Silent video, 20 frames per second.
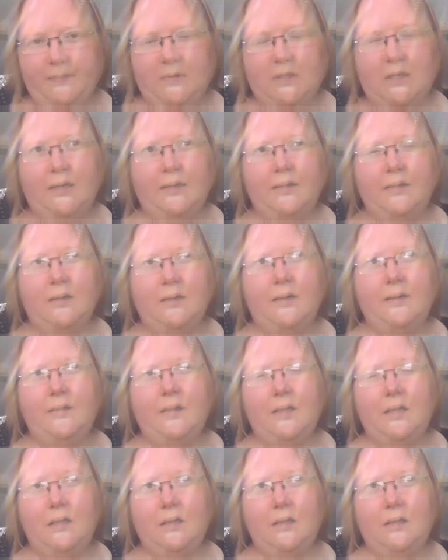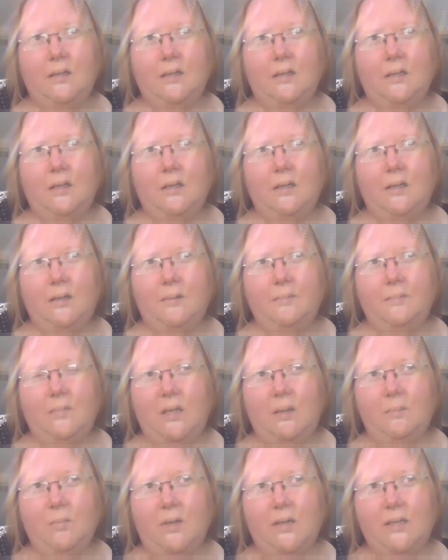I think
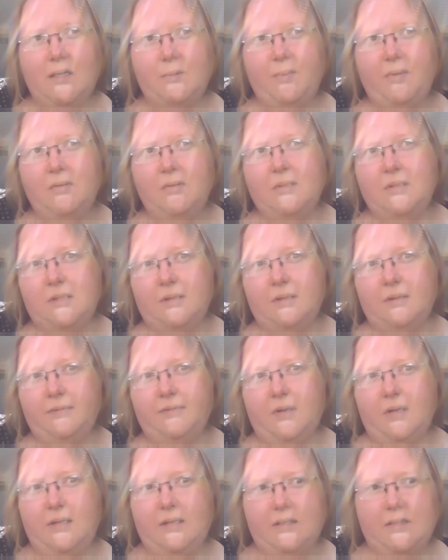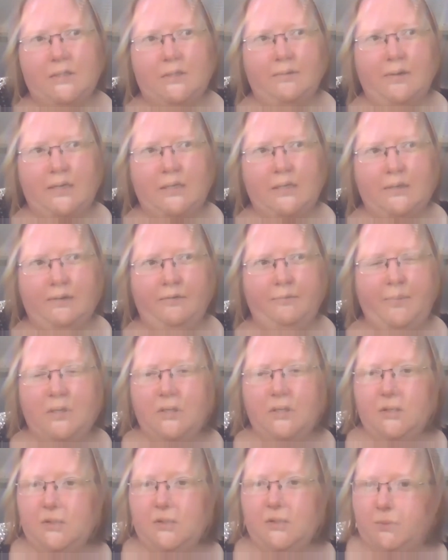in my experience as a finance director, if
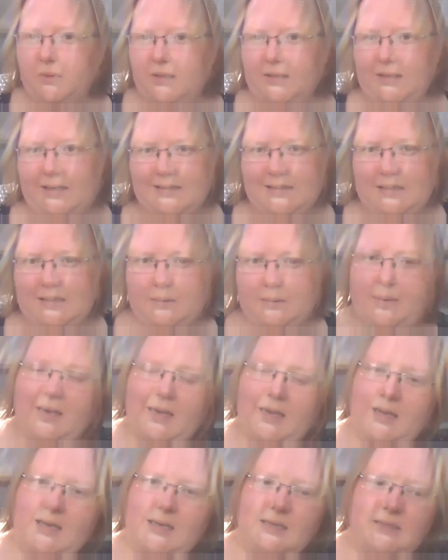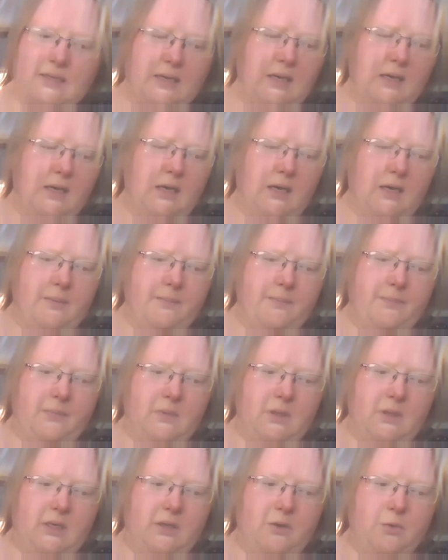bills weren't getting paid, and
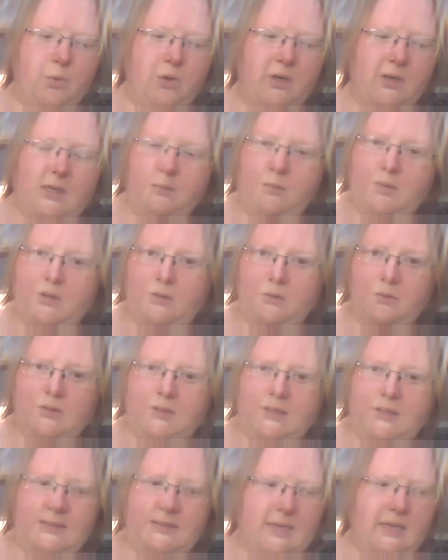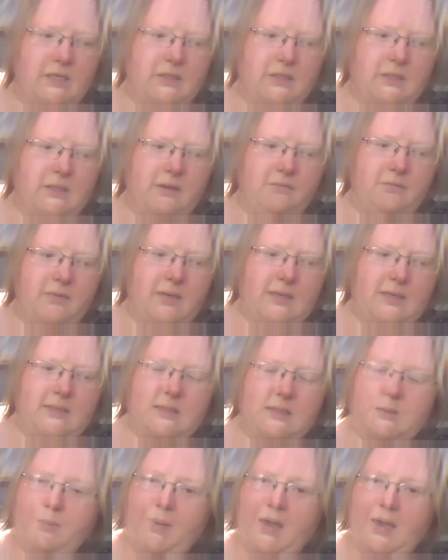you're working with an organisation, it really
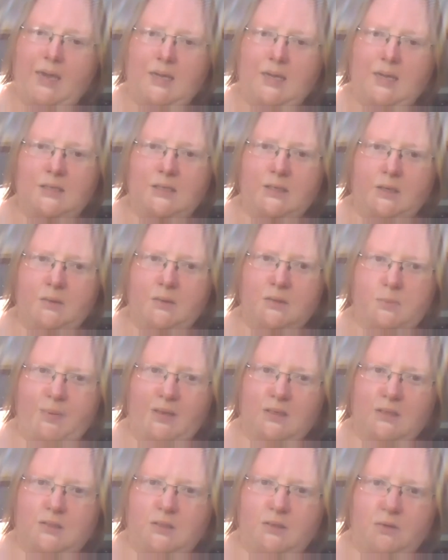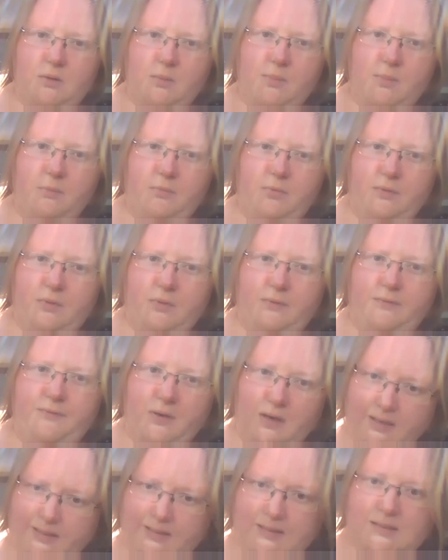does pay to go and speak to a member of the
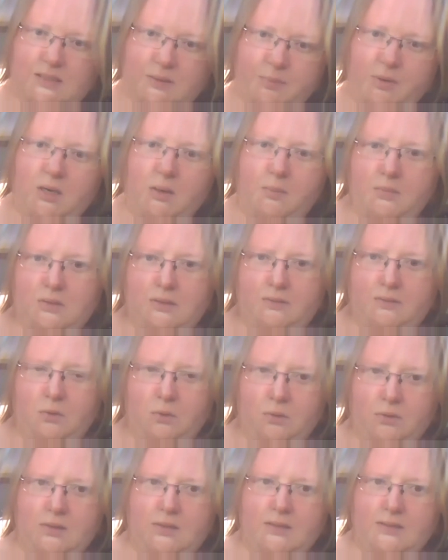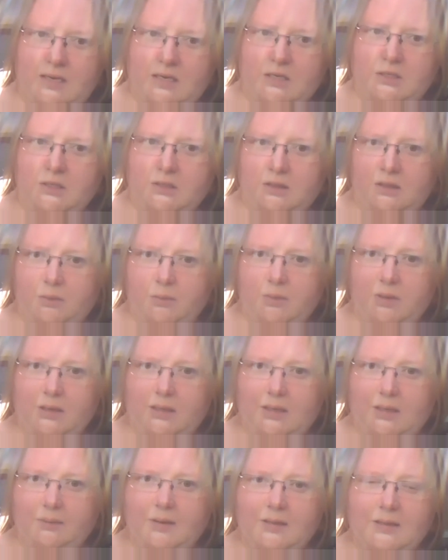finance department of the organisation that you're
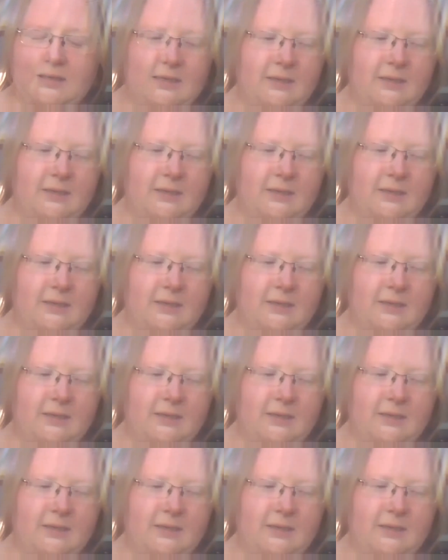working with.